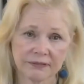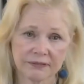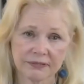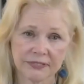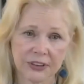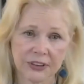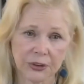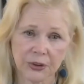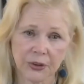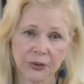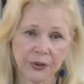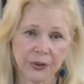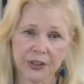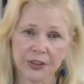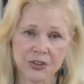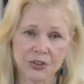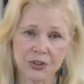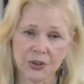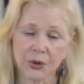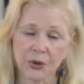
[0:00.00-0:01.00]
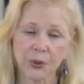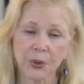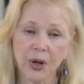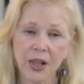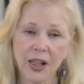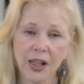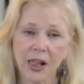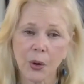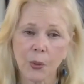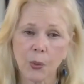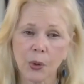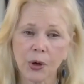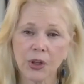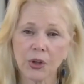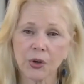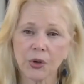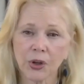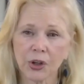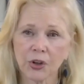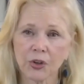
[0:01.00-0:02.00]
You know, and so what are
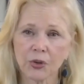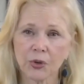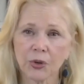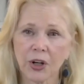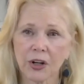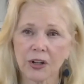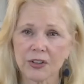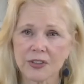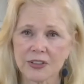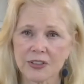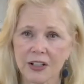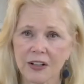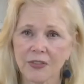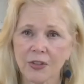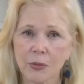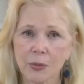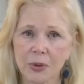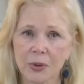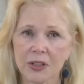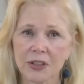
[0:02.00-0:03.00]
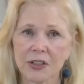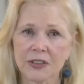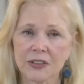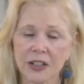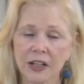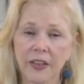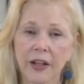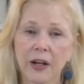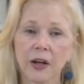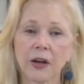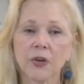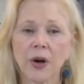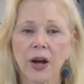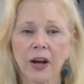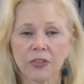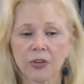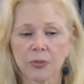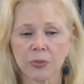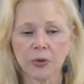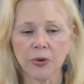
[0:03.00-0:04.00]
you going to do now to save them? Because and then you
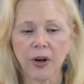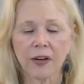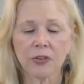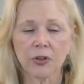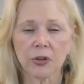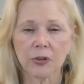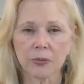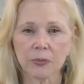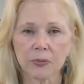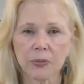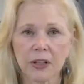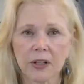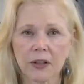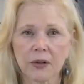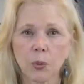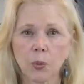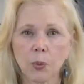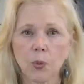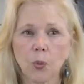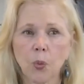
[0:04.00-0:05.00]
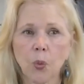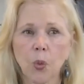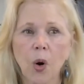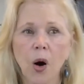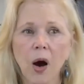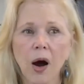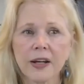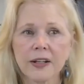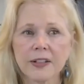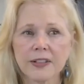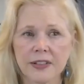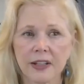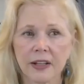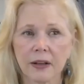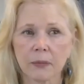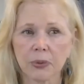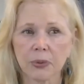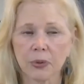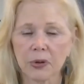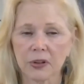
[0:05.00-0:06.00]
have to you have to make why is that
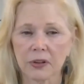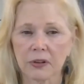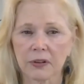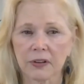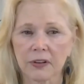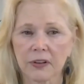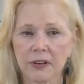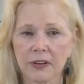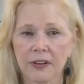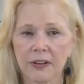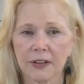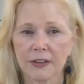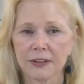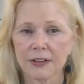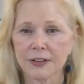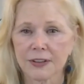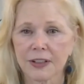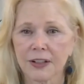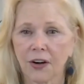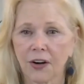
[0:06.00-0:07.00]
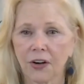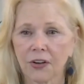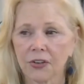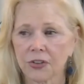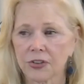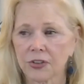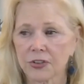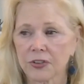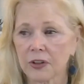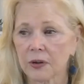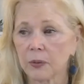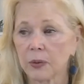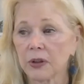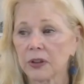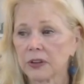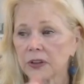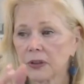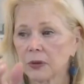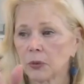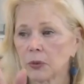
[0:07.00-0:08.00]
important? Did the character just say, well,
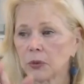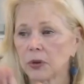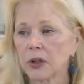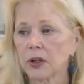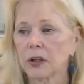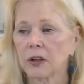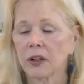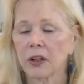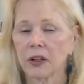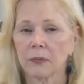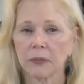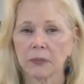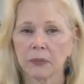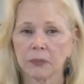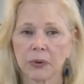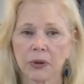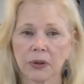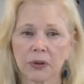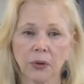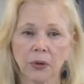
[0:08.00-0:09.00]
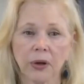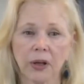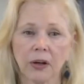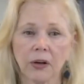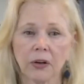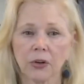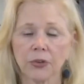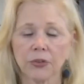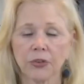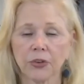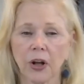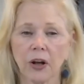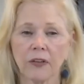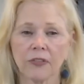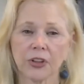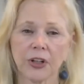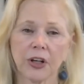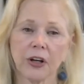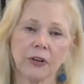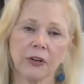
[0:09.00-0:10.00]
it didn't work, and I'm like, okay, I'll close the
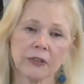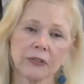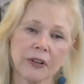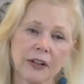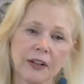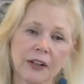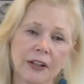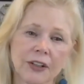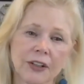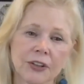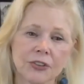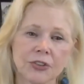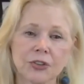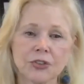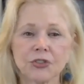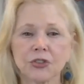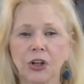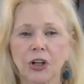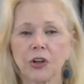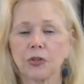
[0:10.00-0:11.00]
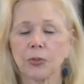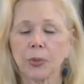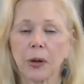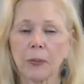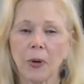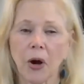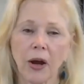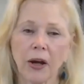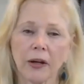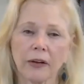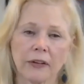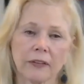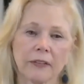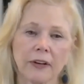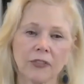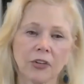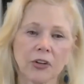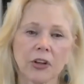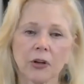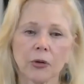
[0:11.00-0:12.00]
novel now and just change my mind and
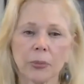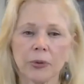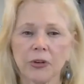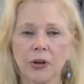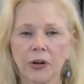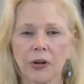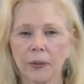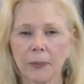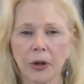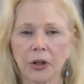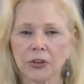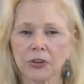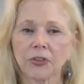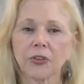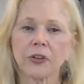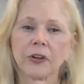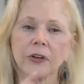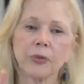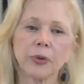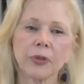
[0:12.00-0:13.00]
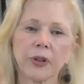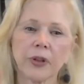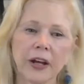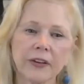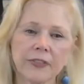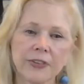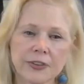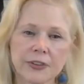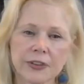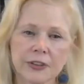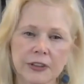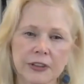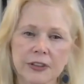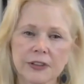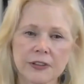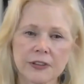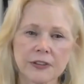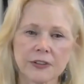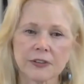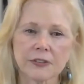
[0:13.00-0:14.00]
everything will be home. I'll just live with life as it
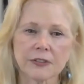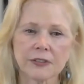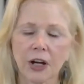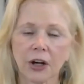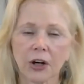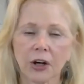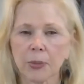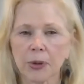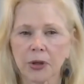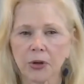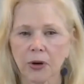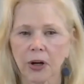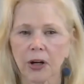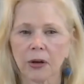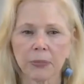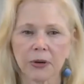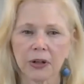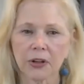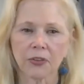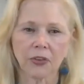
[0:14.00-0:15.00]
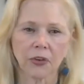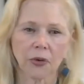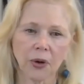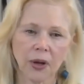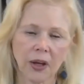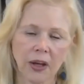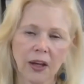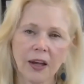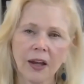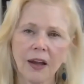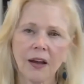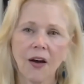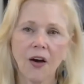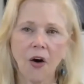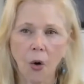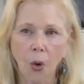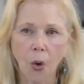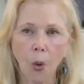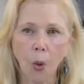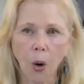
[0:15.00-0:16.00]
is. It's not going to be great, but it's okay
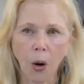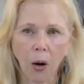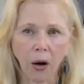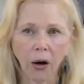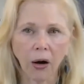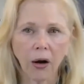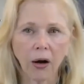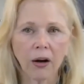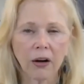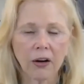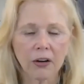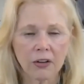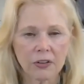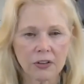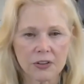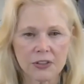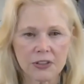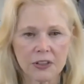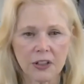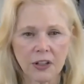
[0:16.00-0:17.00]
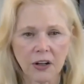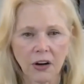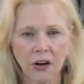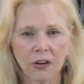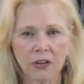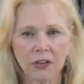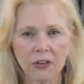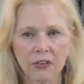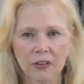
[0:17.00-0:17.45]
or does the character